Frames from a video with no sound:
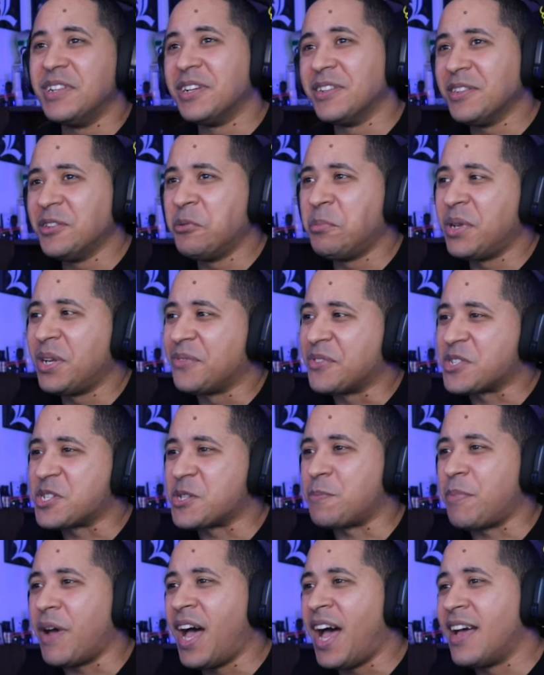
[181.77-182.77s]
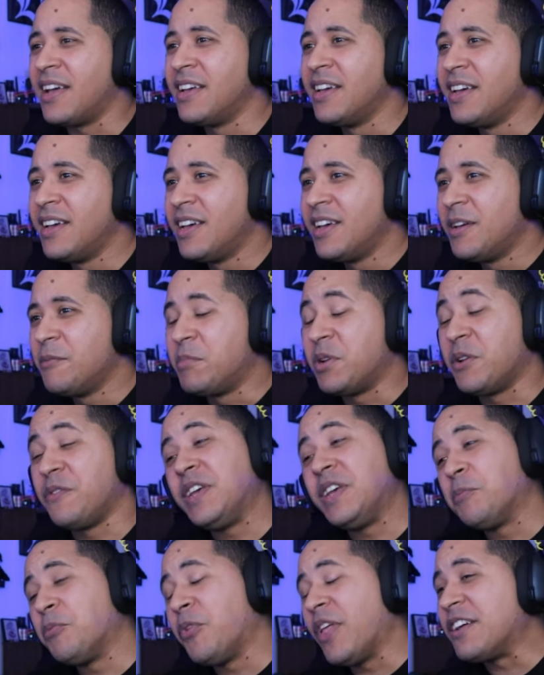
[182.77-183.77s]
in a little bit of a spot. But if
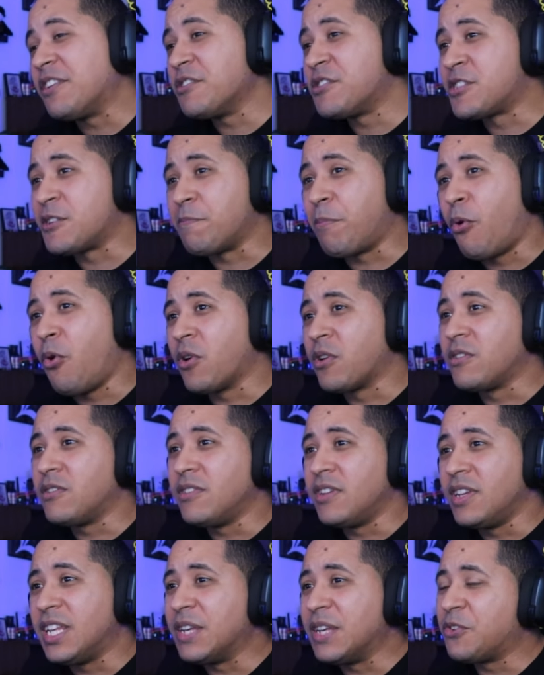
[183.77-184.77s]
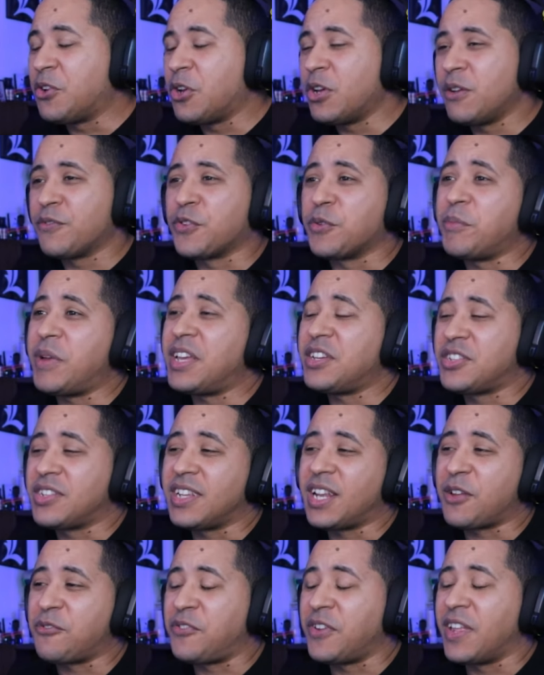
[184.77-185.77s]
he could play good support and give good
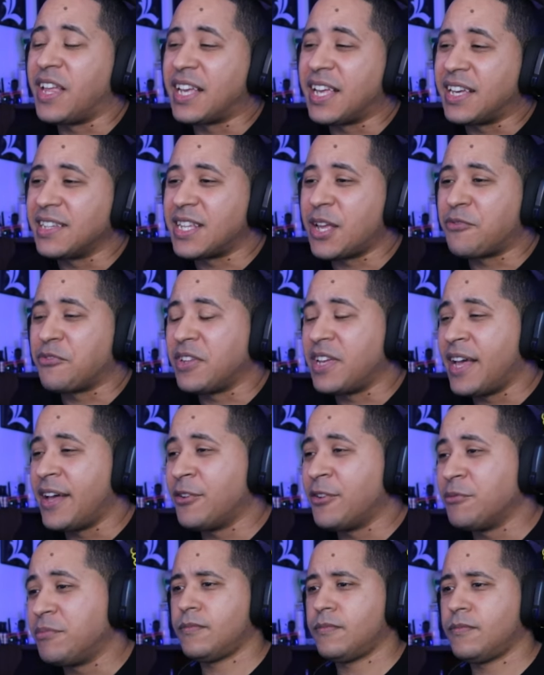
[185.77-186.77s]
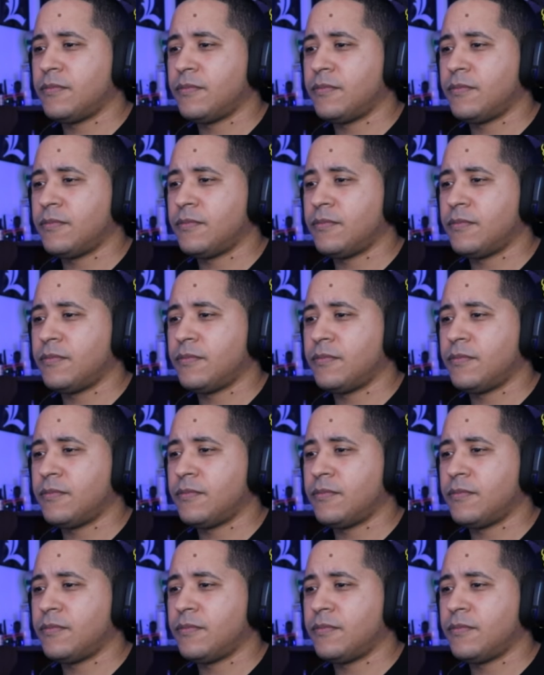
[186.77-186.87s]
information, then I feel like it could definitely help.